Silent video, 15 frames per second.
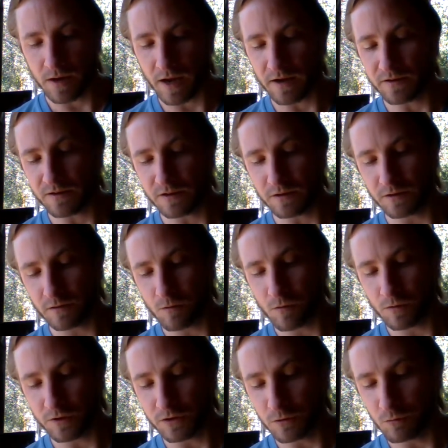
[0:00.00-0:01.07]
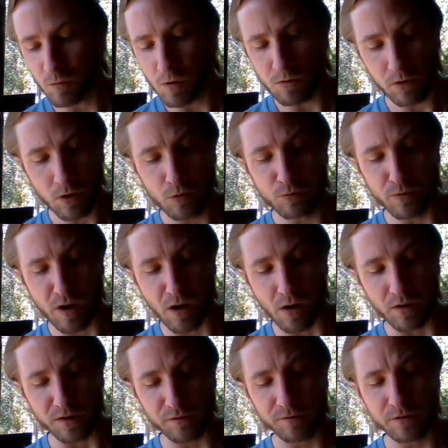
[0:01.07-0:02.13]
And you won't go
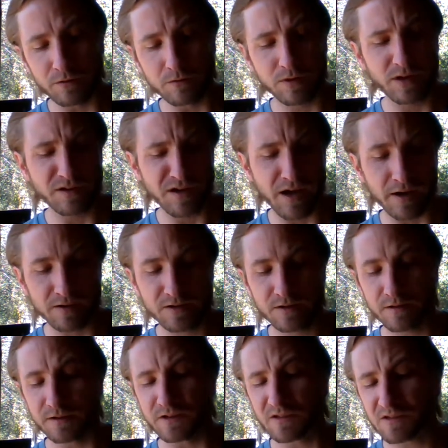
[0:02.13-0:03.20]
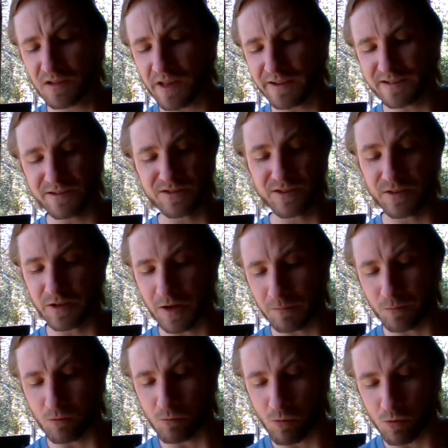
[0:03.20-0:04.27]
wrong if you connect the ascent into the
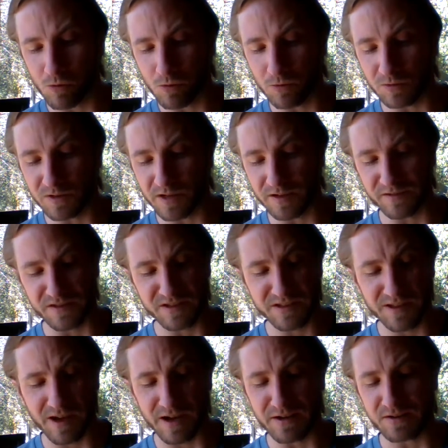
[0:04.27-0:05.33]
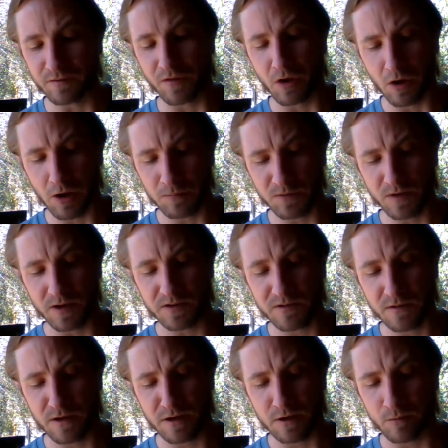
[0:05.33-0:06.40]
upper world and the sight of the objects
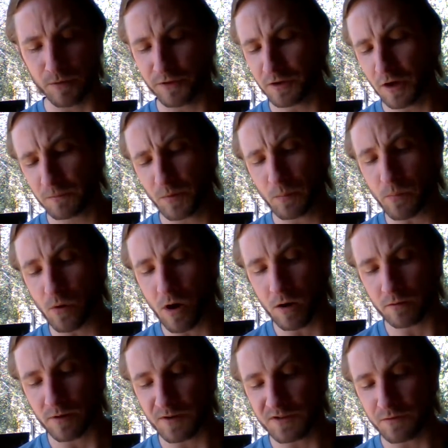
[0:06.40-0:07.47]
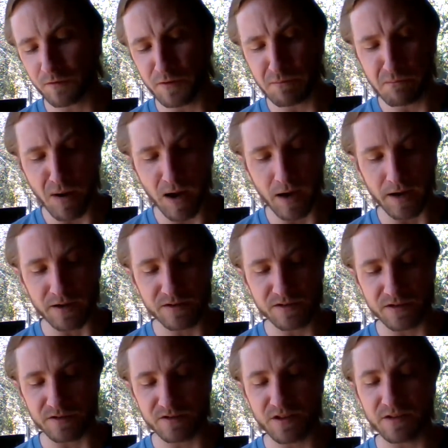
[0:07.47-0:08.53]
there with the upper progress of the mind
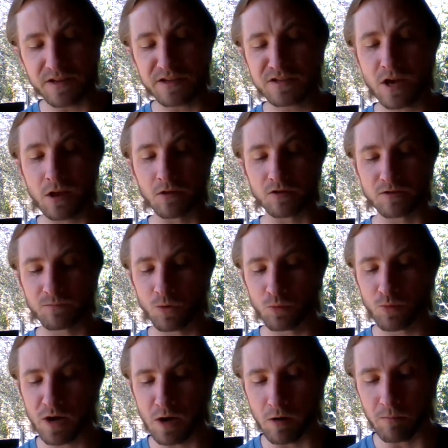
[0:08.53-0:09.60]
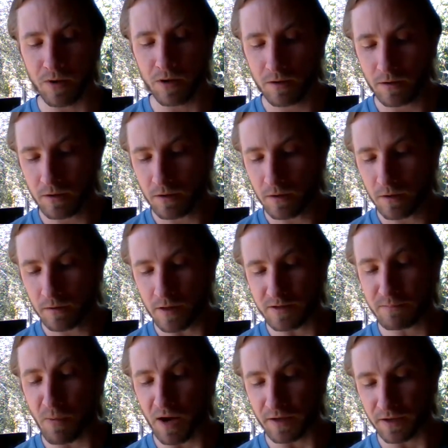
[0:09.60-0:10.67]
into the intelligible realm.
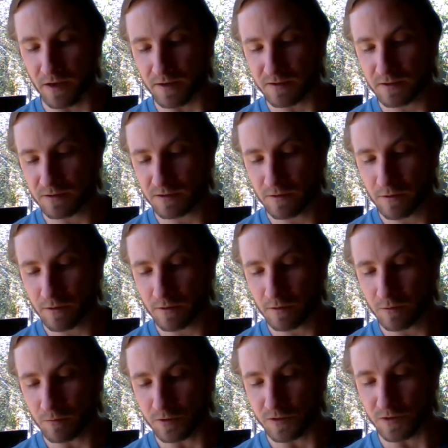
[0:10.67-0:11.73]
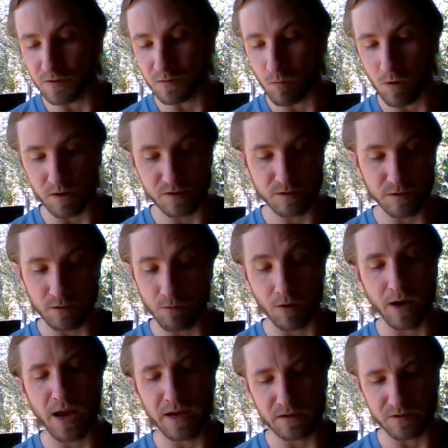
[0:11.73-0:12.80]
That's my guess, which is what you
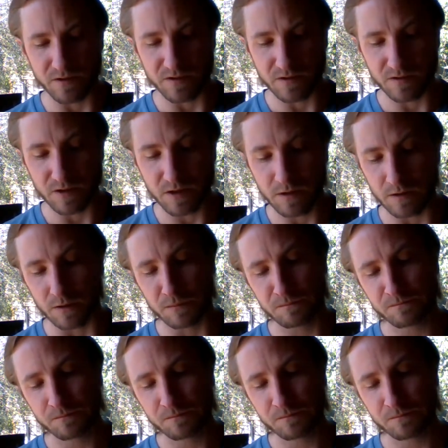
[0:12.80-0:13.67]
are anxious to hear.